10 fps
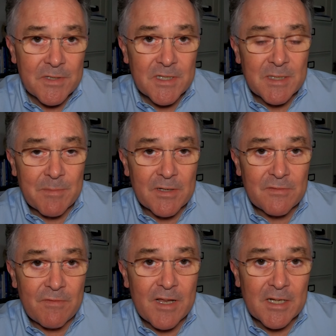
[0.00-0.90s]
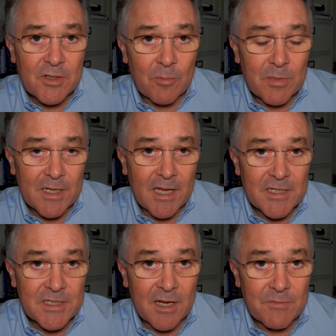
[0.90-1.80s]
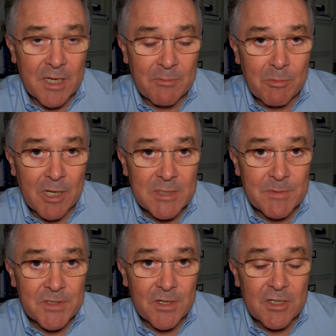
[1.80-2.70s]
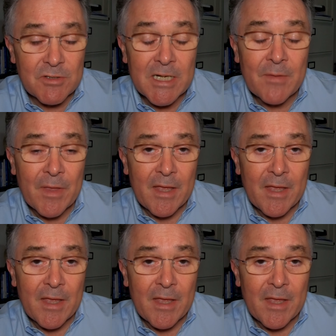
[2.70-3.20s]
This is the most feared complication after hip replacement surgery.